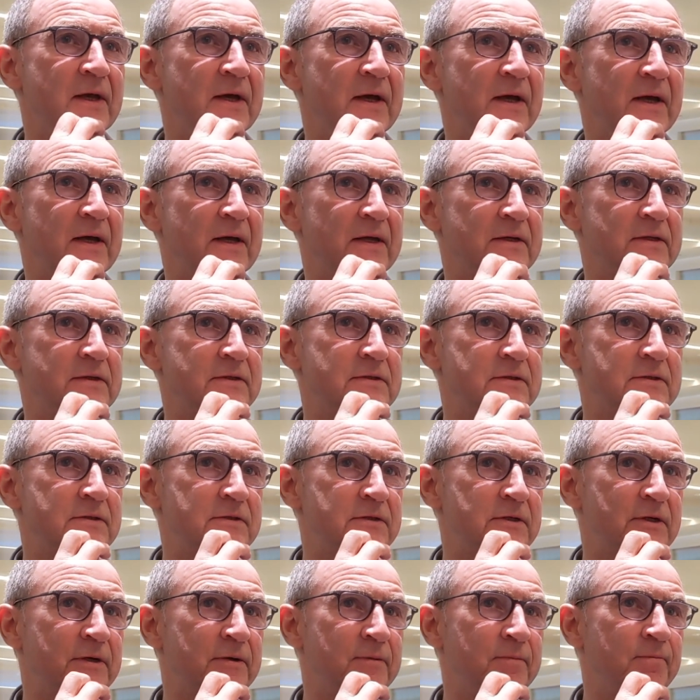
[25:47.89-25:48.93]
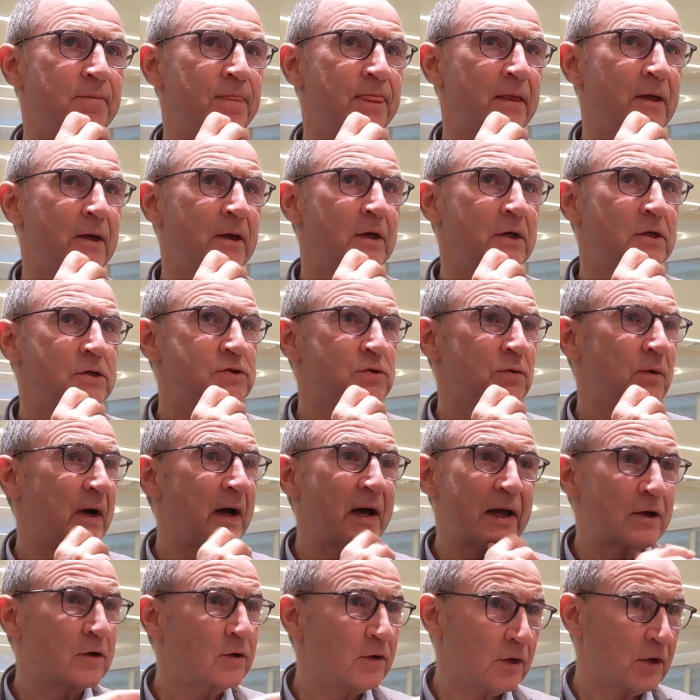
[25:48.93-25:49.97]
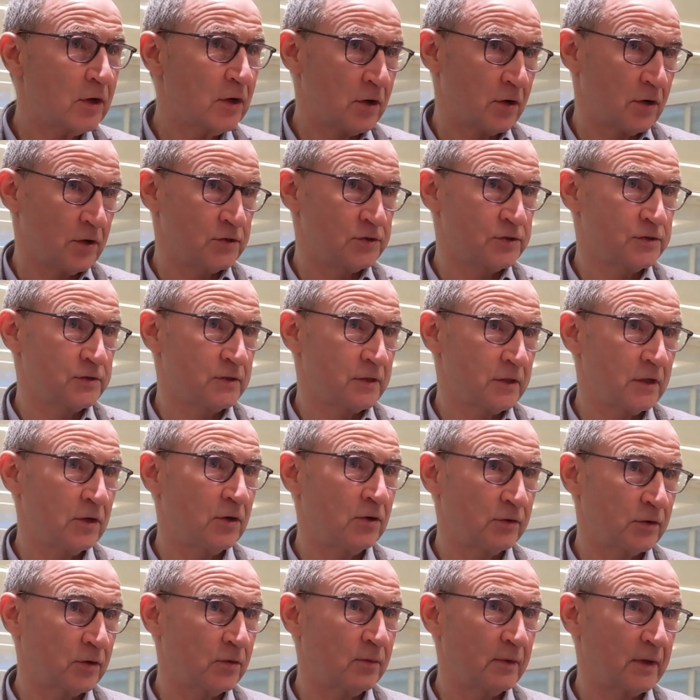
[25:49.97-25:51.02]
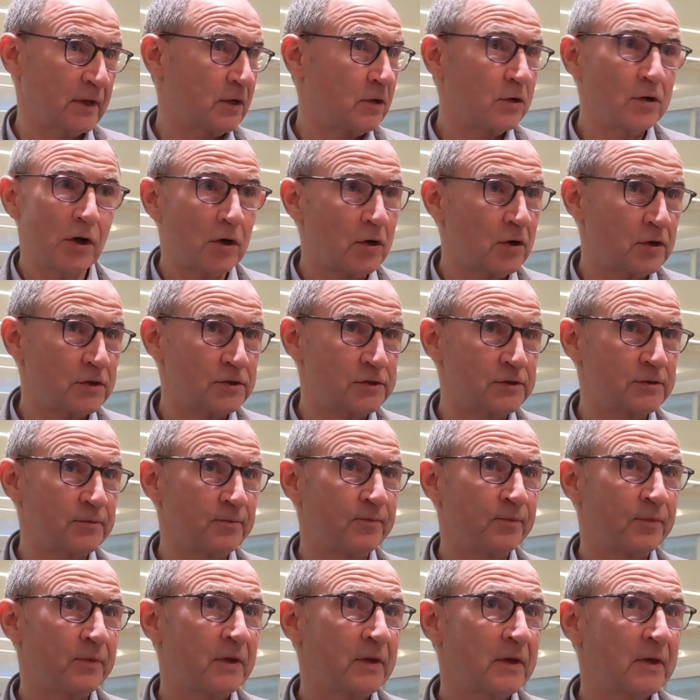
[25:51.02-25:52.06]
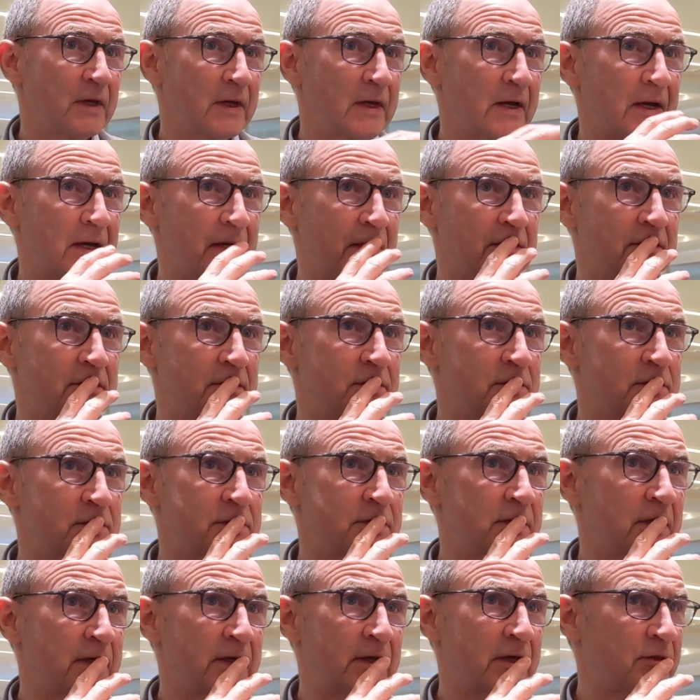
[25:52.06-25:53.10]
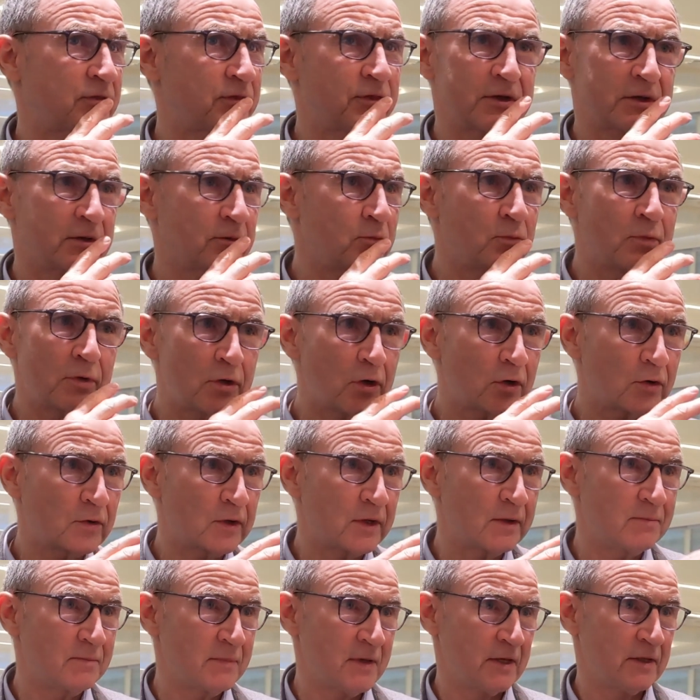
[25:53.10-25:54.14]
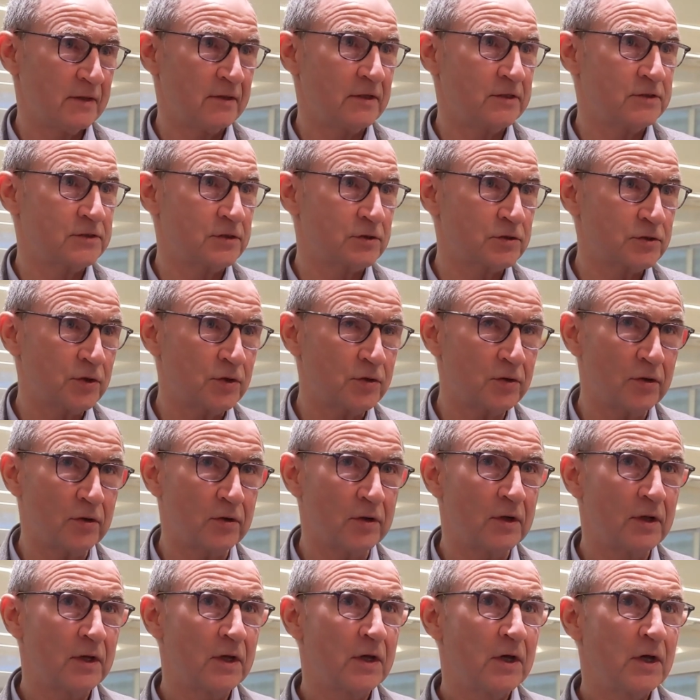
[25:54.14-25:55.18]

And so I got lost along the way, and thinking we're not going to make this at all.